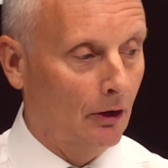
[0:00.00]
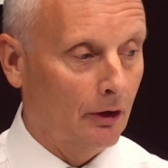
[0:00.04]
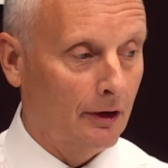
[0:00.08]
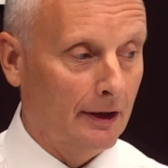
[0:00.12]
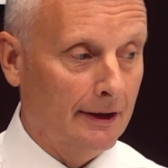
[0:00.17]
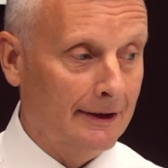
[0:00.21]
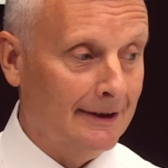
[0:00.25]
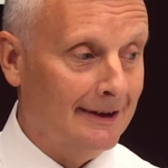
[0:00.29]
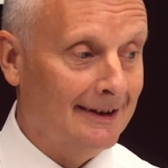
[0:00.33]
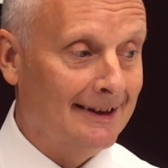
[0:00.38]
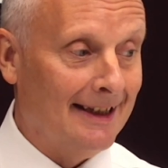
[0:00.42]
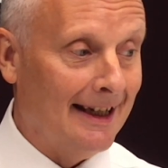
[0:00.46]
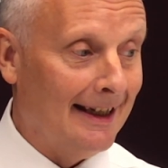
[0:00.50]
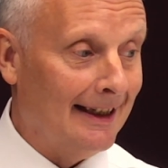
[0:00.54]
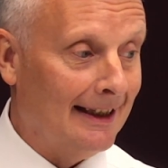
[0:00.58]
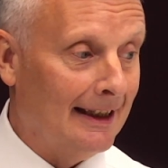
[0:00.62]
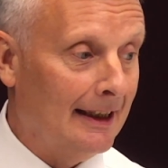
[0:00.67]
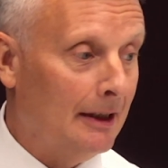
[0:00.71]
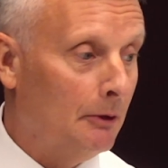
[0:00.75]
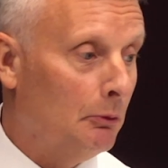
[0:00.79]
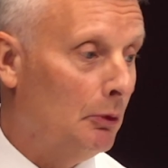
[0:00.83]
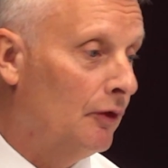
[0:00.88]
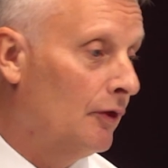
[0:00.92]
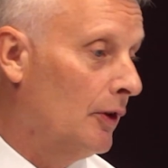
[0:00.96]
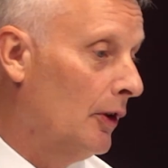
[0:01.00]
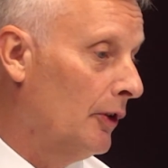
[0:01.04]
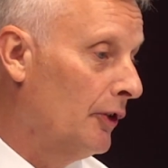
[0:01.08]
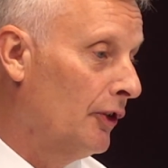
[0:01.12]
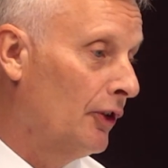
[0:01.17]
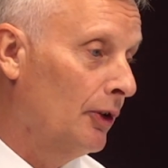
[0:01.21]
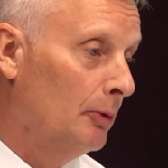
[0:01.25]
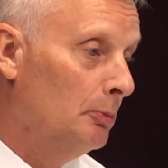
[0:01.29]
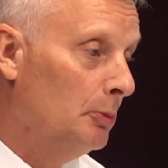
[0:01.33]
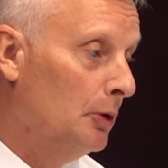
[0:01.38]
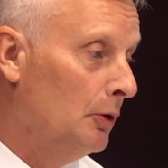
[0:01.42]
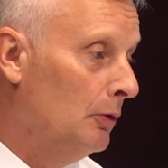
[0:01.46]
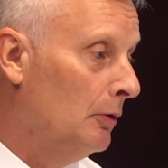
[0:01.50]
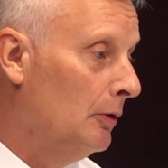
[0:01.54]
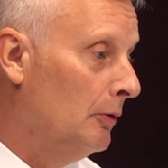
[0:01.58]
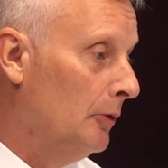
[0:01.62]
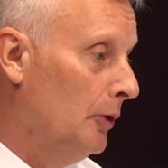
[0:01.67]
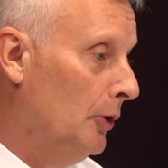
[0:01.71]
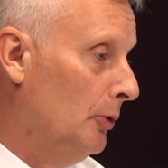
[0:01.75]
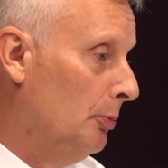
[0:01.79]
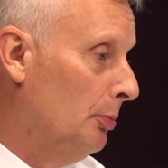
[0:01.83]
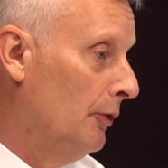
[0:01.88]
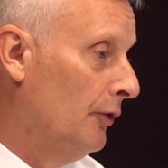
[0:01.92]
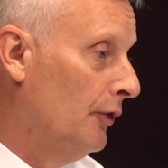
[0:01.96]
in daily. We've got some
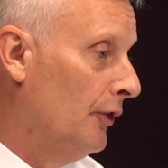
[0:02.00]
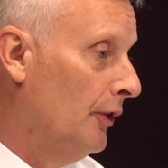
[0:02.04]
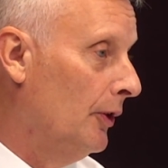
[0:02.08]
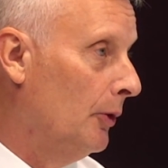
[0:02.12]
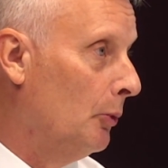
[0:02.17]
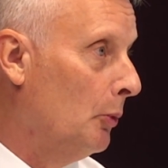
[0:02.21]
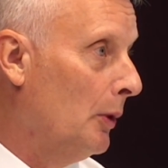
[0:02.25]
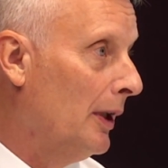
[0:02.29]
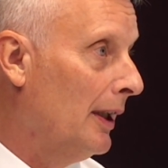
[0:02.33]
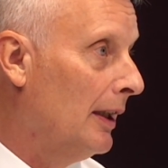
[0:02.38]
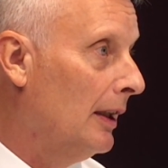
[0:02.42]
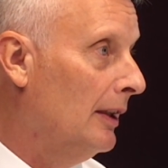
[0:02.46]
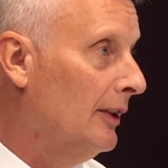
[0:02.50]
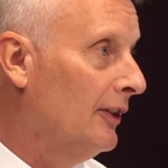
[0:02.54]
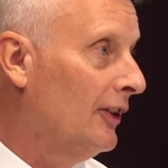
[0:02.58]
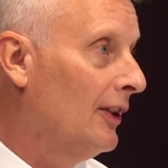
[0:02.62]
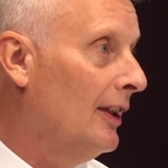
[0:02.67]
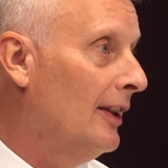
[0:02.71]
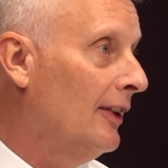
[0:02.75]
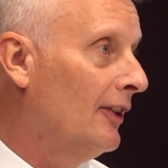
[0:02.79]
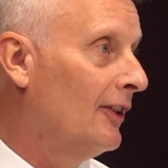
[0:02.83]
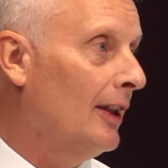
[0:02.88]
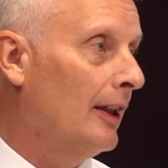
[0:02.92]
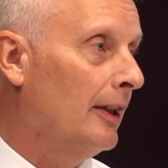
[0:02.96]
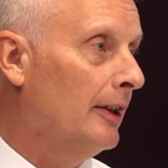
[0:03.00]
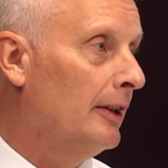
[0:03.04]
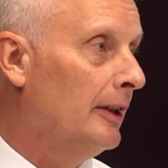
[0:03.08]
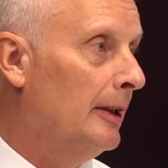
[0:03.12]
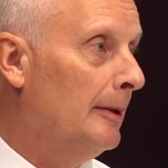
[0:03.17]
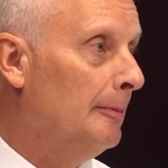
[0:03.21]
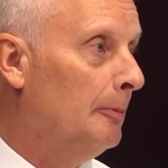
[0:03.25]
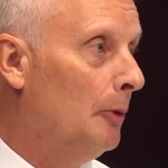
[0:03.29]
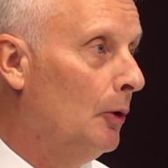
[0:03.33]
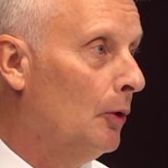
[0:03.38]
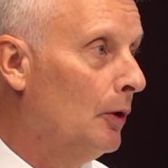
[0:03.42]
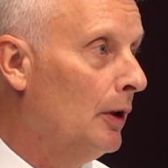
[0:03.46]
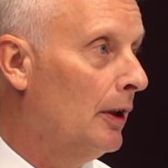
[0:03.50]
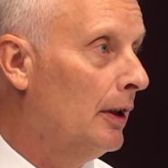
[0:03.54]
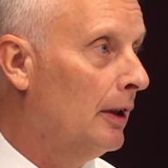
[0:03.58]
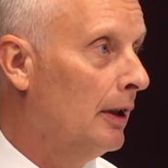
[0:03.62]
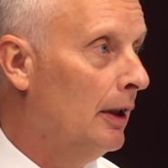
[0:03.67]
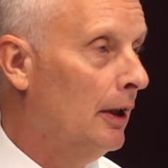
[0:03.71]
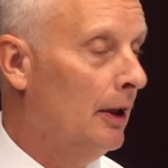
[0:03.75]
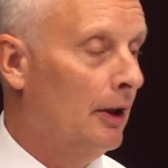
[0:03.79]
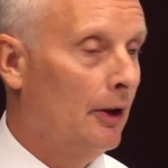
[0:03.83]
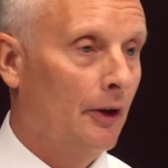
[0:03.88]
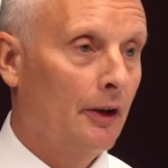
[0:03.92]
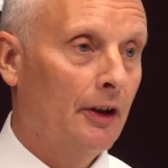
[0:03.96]
who prefer weekly, say Saturday morning.
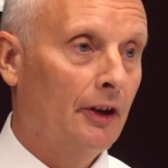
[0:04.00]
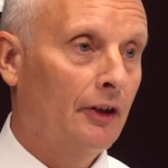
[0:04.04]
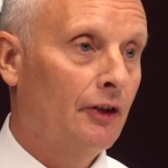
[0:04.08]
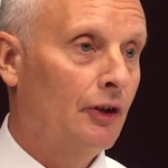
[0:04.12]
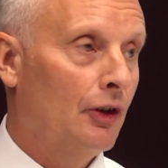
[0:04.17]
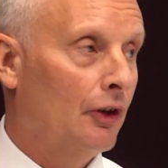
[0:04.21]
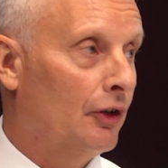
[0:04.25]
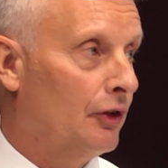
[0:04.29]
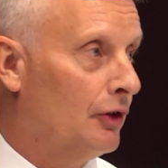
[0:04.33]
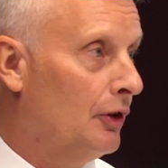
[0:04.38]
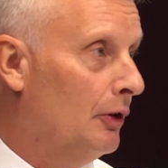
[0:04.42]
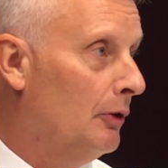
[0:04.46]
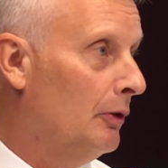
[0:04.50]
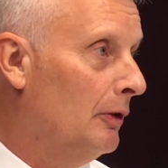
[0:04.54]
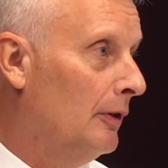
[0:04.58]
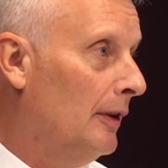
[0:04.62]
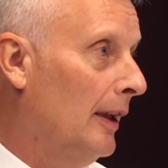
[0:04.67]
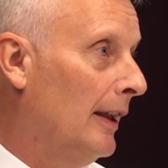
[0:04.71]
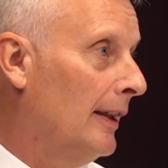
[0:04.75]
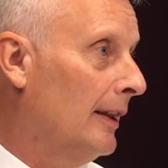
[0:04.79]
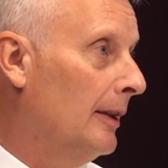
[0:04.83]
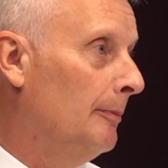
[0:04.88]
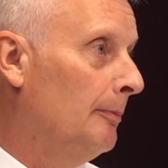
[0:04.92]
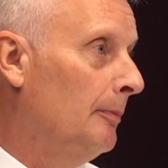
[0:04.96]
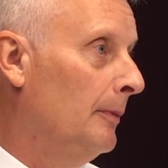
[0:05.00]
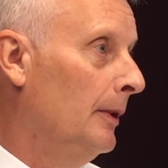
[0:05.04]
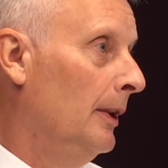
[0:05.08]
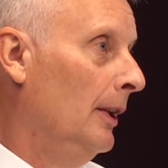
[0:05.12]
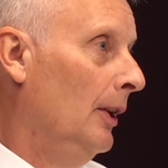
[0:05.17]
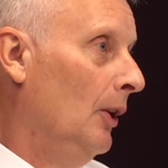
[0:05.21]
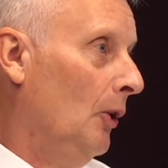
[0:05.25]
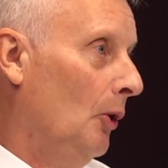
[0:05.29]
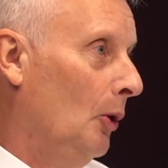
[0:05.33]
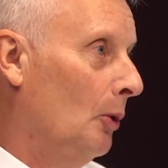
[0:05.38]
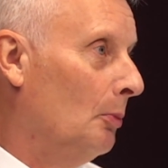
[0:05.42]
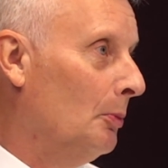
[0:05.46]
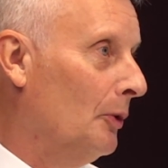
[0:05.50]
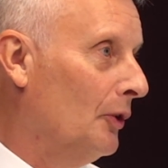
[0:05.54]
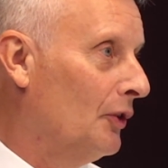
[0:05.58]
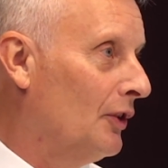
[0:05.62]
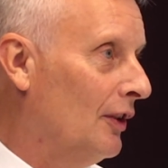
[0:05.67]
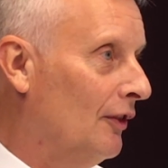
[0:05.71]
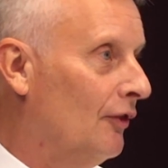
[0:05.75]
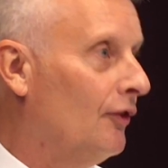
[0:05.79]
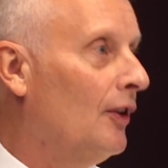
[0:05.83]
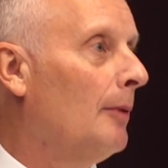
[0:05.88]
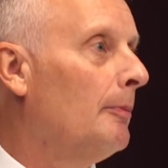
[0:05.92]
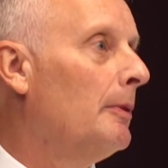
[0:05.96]
Others just do like almost a
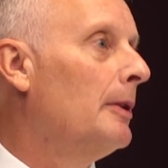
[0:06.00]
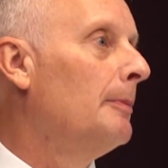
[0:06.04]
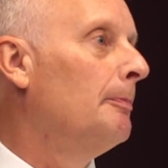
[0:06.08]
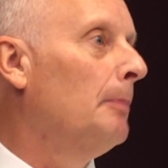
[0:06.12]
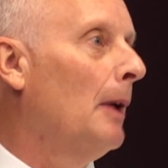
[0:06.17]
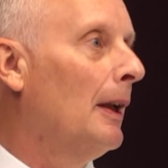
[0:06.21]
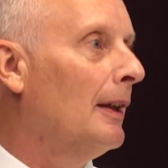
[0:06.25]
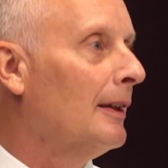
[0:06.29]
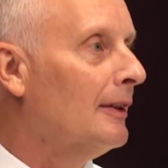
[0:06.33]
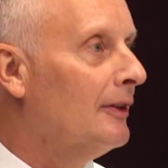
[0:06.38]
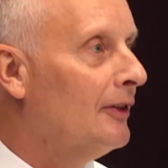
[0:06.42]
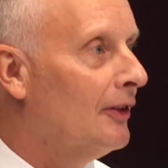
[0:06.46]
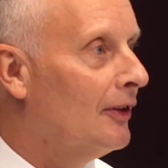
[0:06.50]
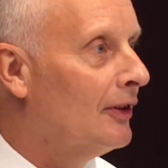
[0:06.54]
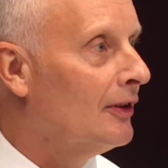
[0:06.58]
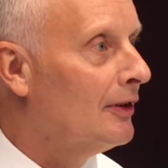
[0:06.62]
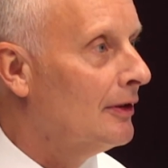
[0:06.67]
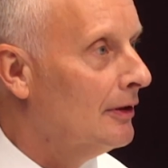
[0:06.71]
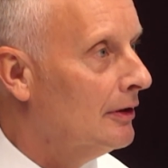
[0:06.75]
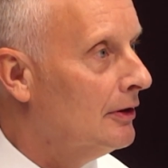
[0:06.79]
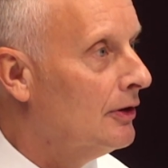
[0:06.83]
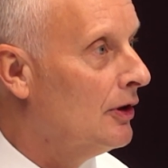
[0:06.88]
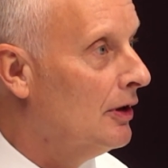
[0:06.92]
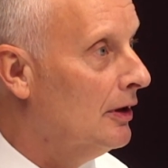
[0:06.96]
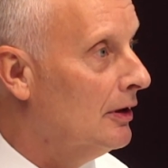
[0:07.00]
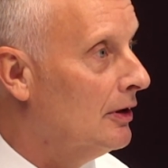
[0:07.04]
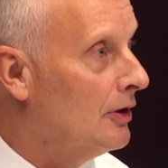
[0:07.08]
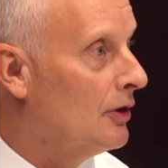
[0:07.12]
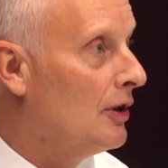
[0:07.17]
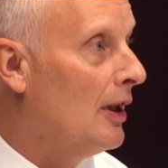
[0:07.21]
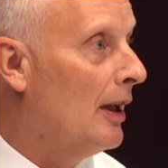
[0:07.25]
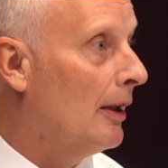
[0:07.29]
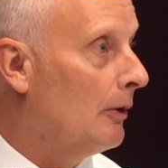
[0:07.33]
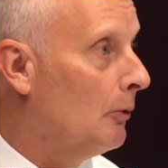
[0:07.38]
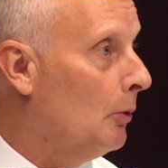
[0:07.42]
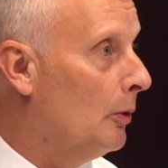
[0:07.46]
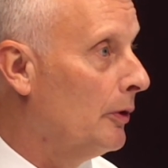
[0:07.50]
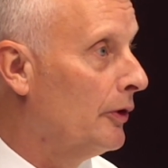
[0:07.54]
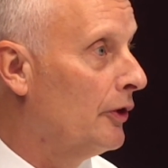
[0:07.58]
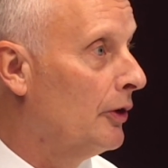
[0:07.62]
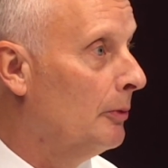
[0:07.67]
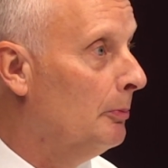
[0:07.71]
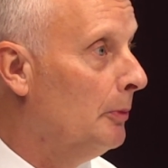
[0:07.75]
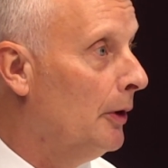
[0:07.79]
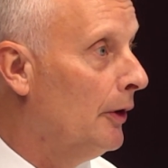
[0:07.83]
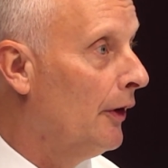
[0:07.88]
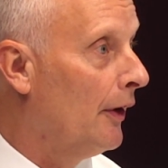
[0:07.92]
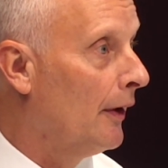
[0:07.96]
family balance she'd check once a
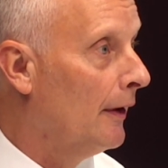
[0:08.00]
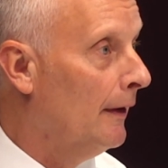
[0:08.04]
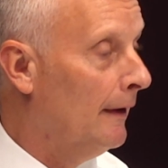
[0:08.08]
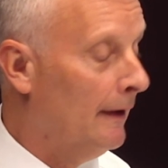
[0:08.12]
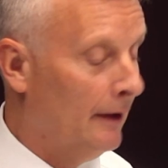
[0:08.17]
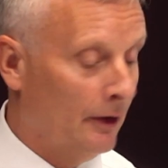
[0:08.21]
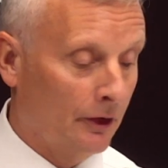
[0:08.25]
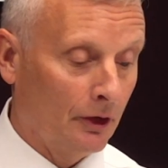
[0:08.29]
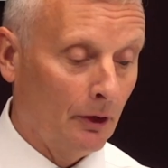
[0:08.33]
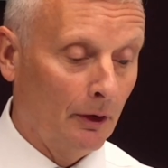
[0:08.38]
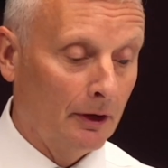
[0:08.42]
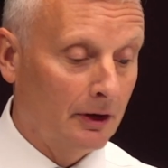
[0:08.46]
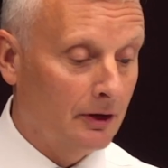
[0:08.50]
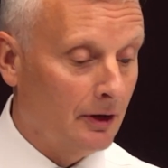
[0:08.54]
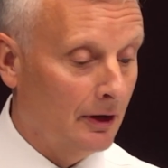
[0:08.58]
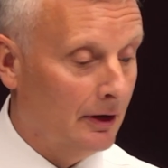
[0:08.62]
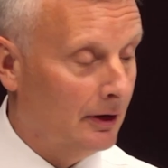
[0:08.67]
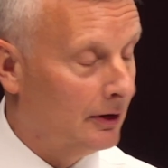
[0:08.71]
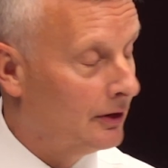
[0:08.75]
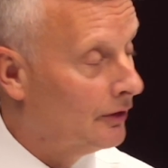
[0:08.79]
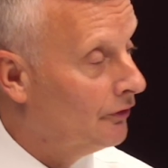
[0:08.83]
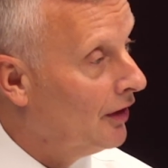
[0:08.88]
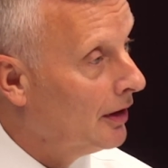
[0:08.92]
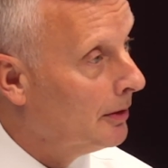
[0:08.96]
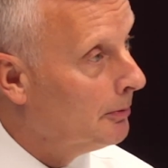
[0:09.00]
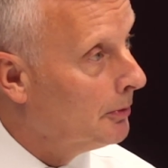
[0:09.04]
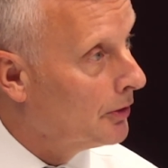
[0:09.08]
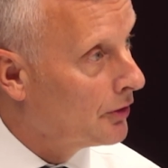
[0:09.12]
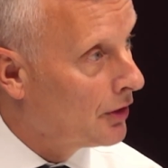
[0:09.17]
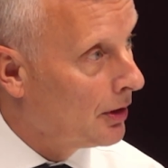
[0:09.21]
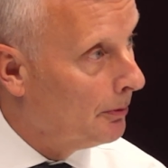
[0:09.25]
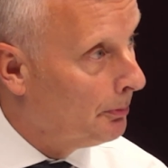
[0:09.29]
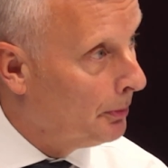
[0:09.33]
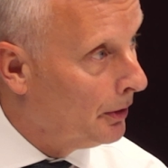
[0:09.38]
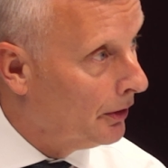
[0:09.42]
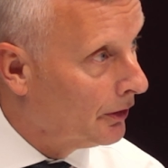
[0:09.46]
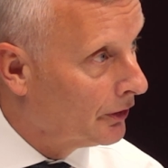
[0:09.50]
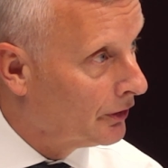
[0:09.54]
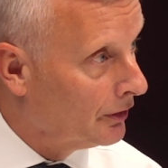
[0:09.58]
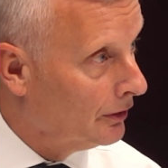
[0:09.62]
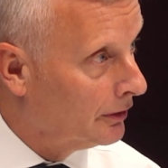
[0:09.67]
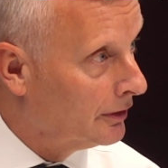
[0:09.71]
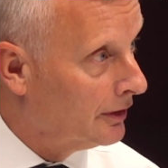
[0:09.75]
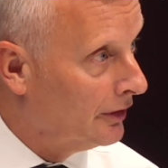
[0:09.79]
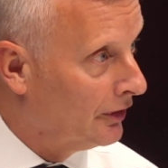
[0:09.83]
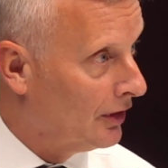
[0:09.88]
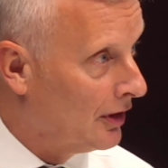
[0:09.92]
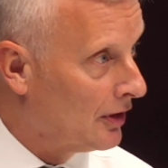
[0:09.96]
month. So it's very much a personal
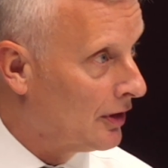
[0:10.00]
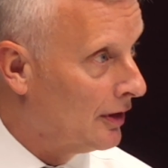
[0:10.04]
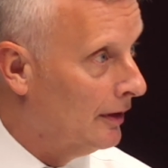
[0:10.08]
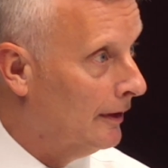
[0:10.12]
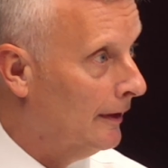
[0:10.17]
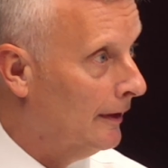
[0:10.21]
decision.